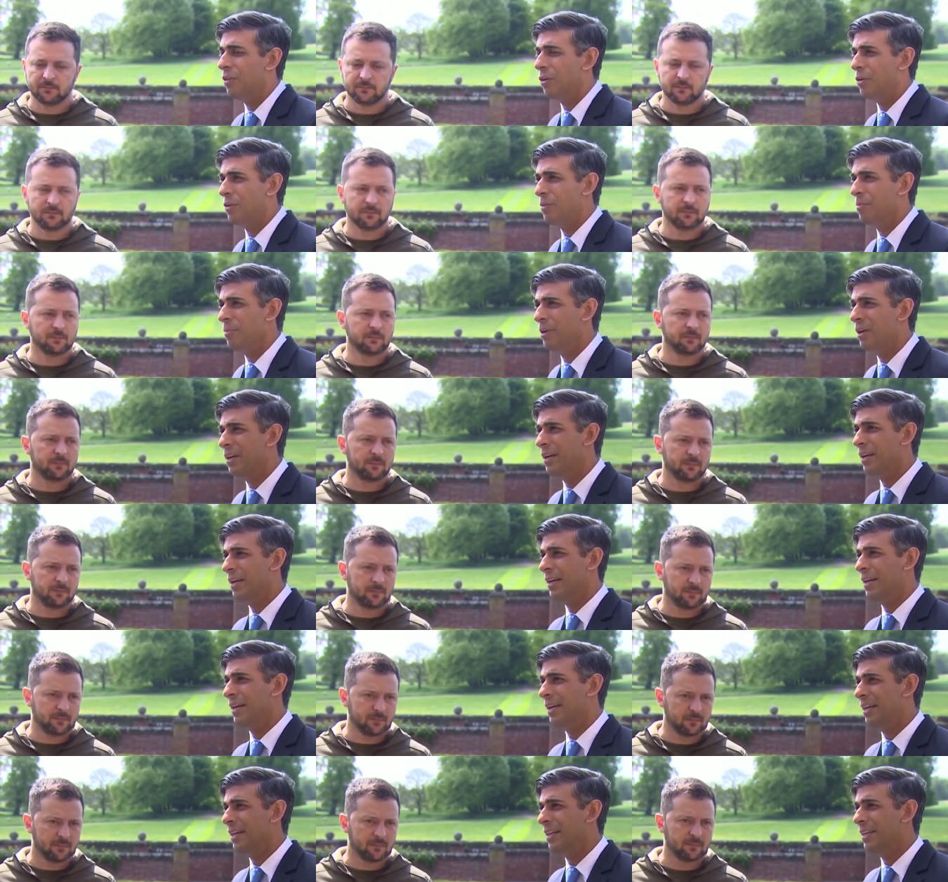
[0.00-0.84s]

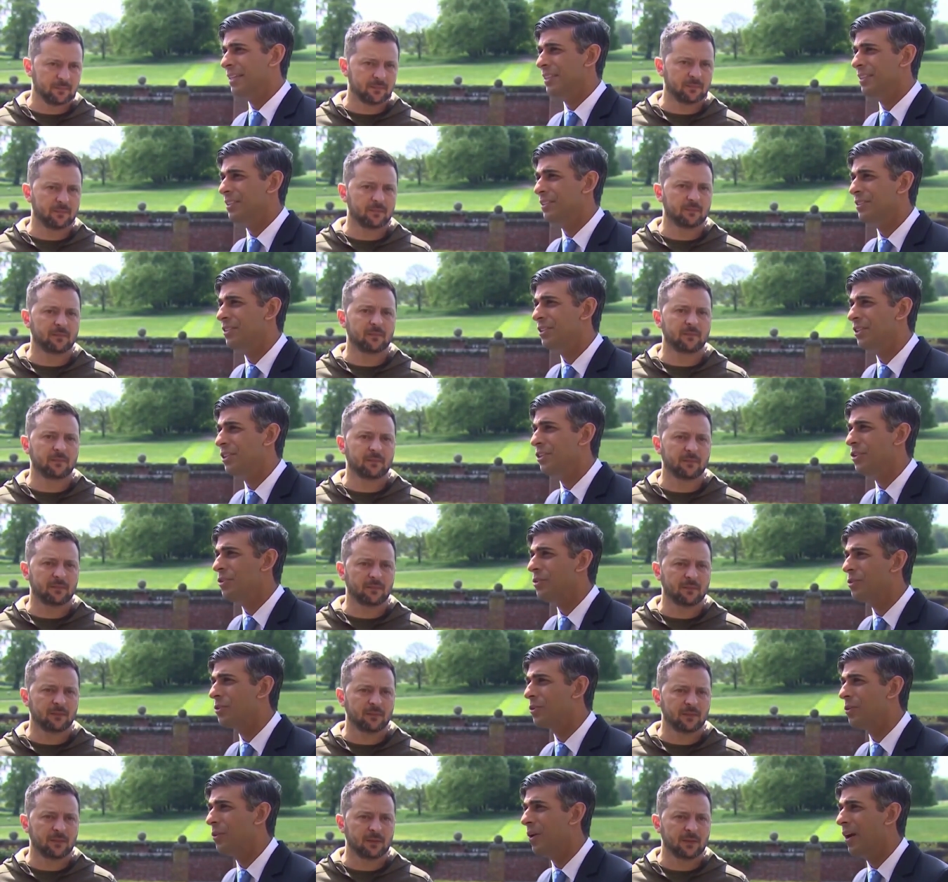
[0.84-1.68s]
Speaker 1: Vladimir and
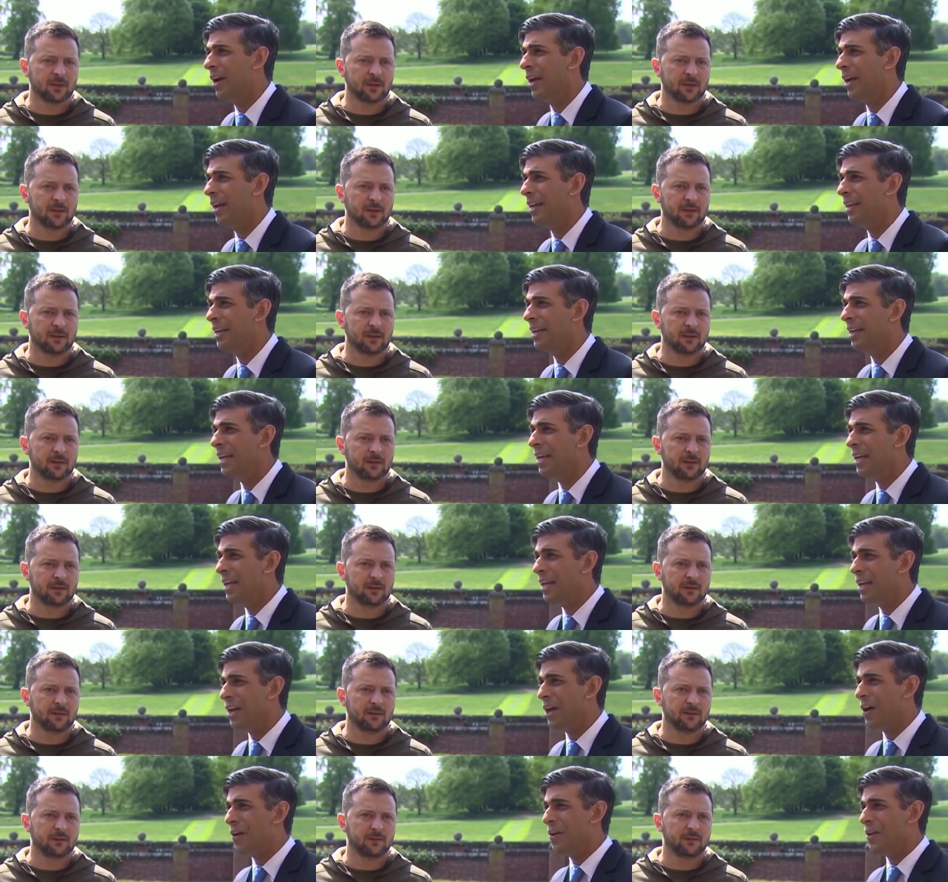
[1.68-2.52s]
Ukraine.
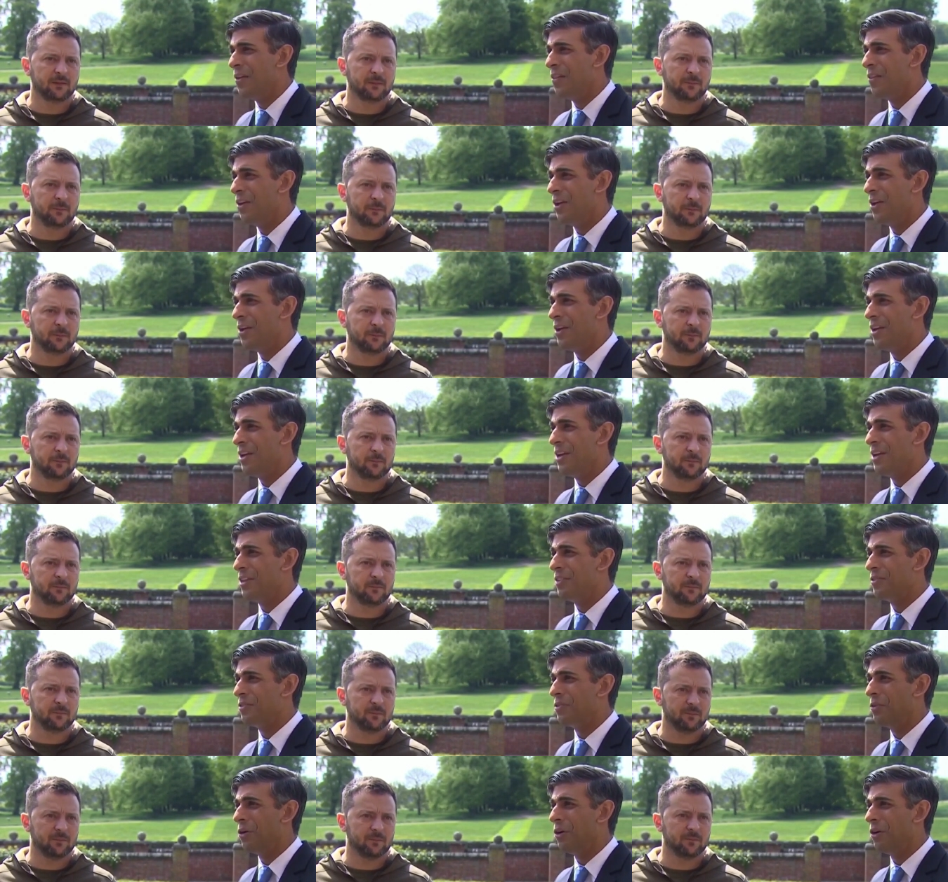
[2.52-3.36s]
Now,
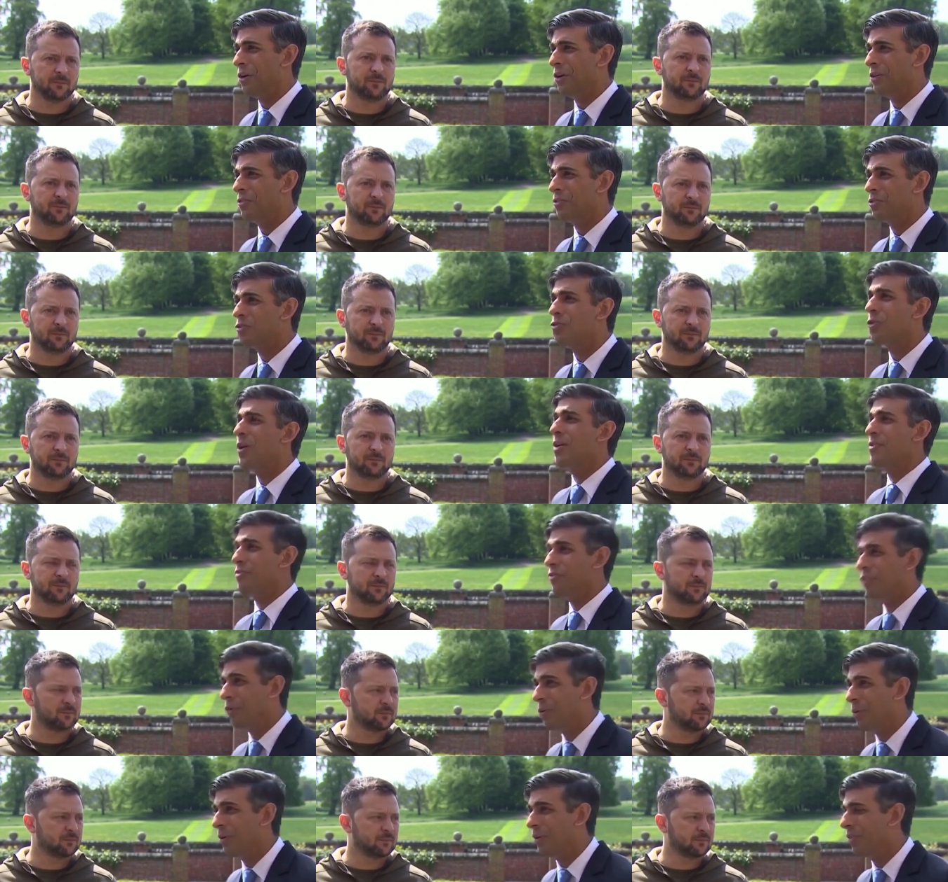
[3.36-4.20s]
it is not a
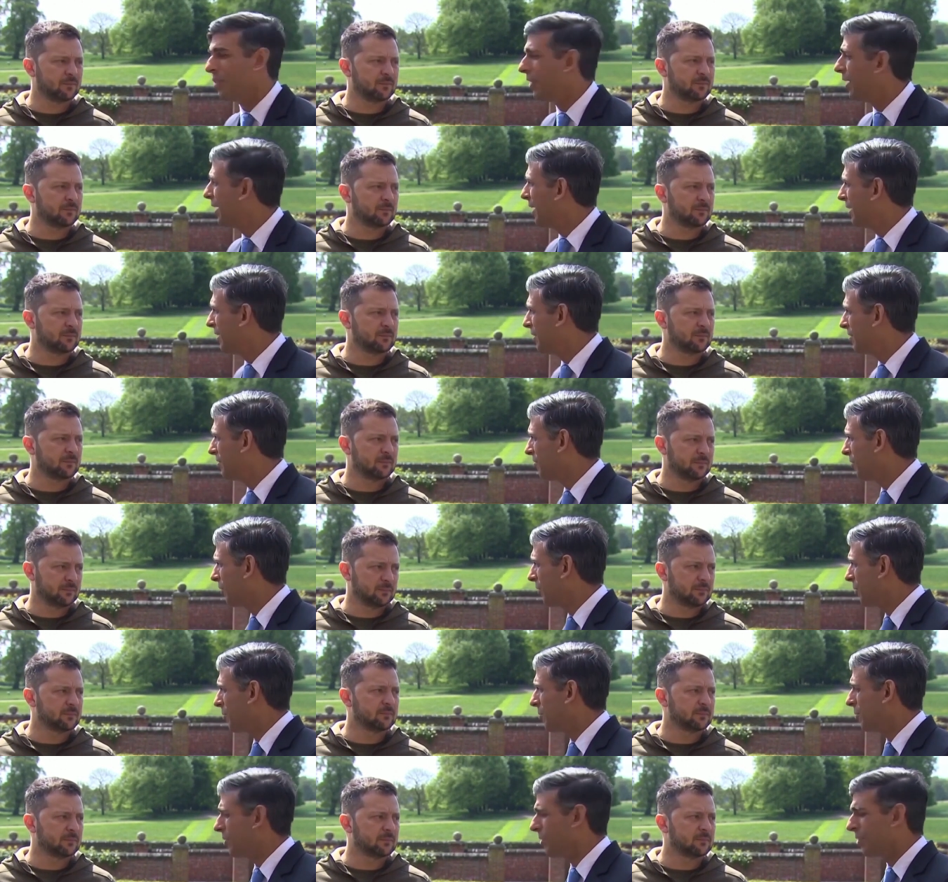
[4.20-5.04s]
straightforward thing,
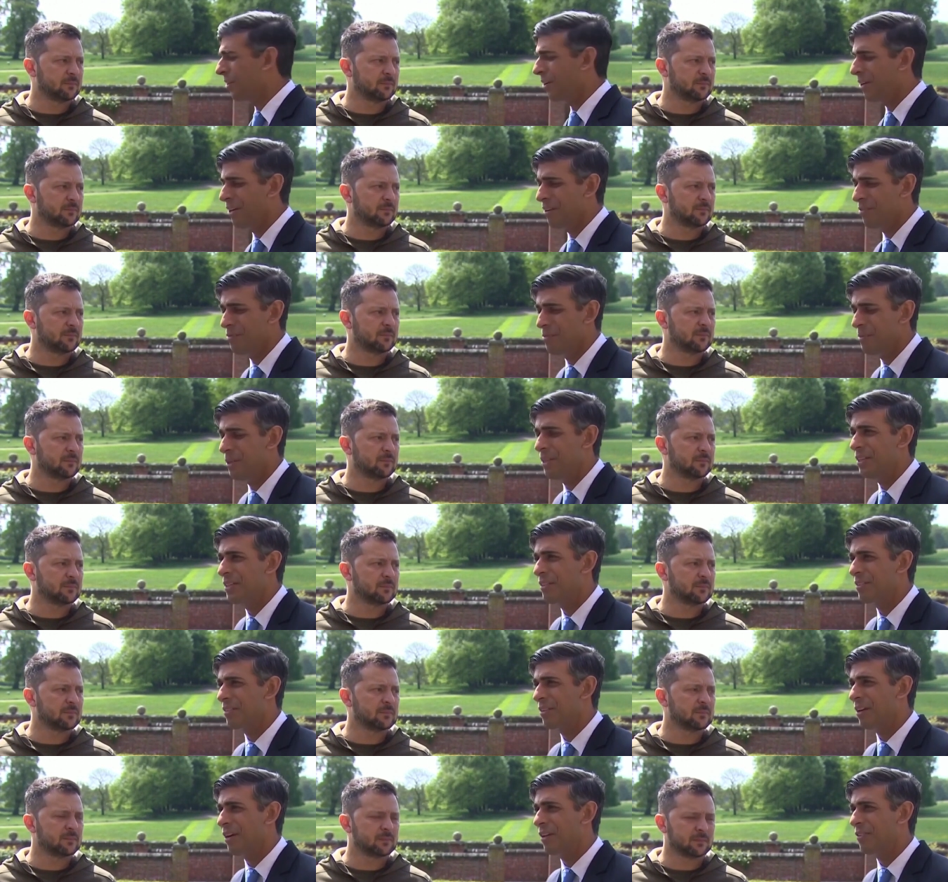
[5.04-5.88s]
as Vladimir and I have
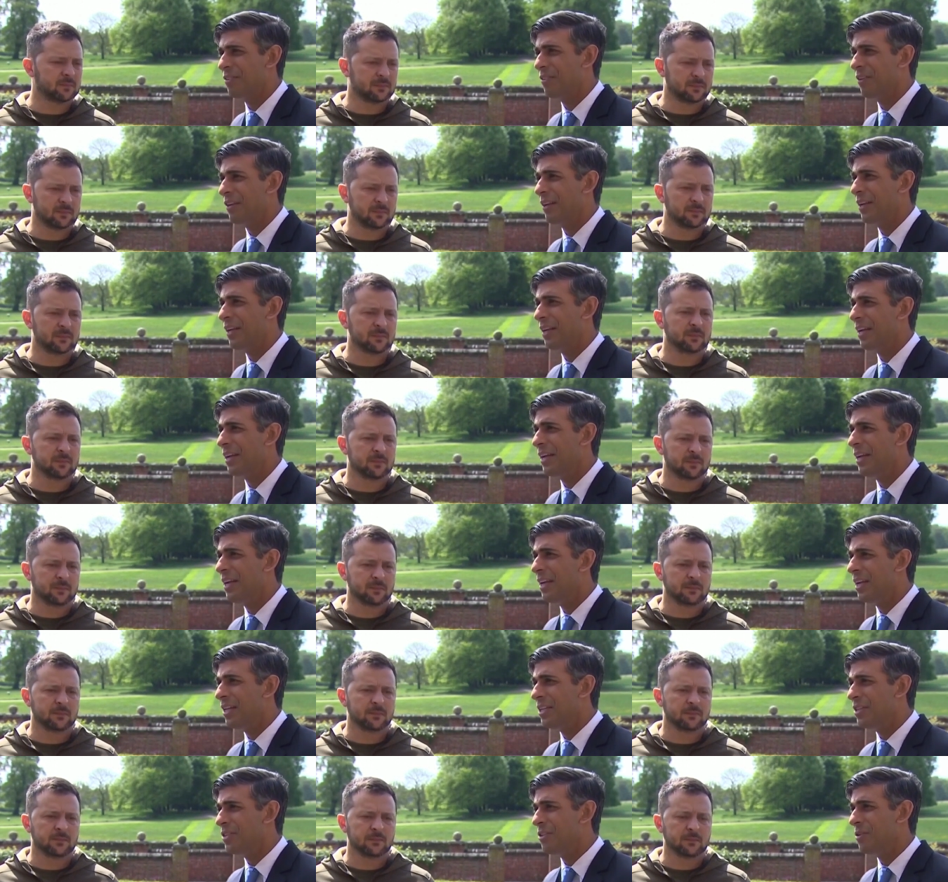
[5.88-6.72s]
been
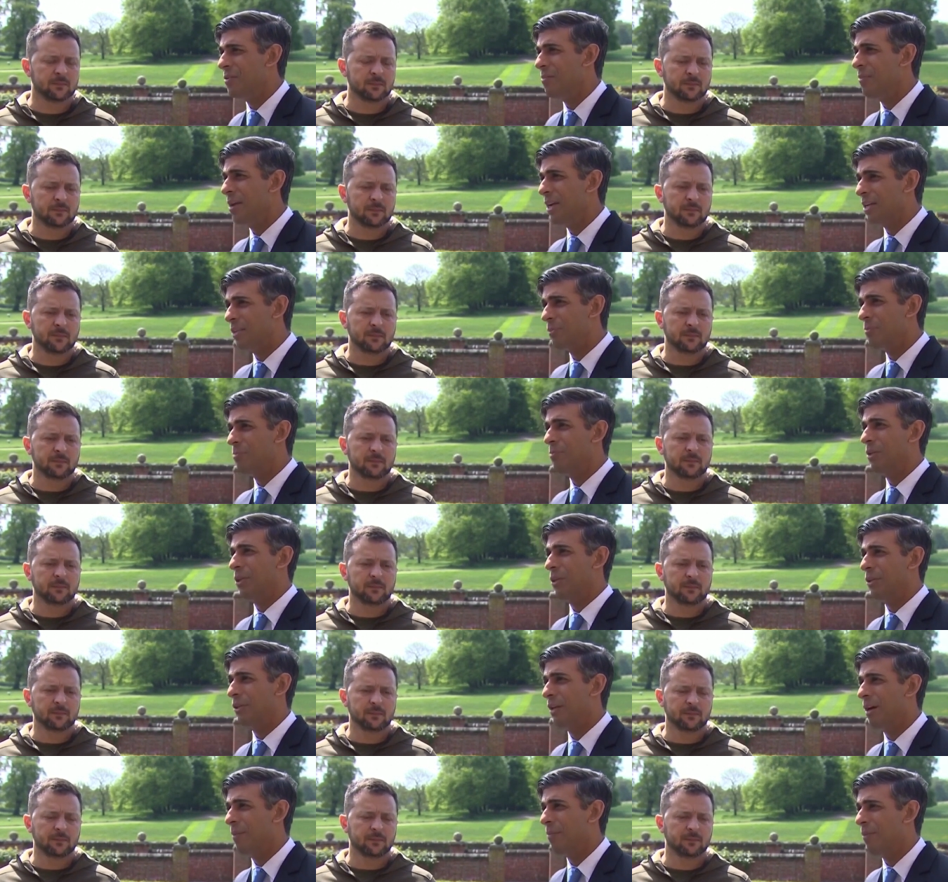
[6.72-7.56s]
discussing, to
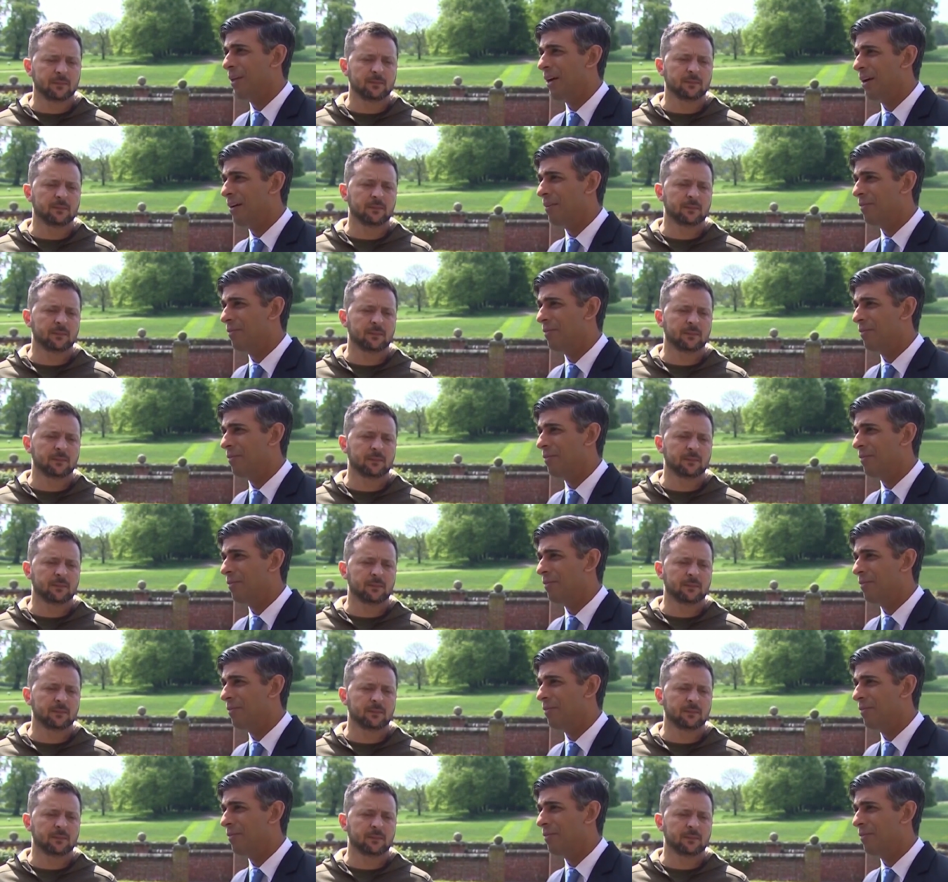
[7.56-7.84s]
make build up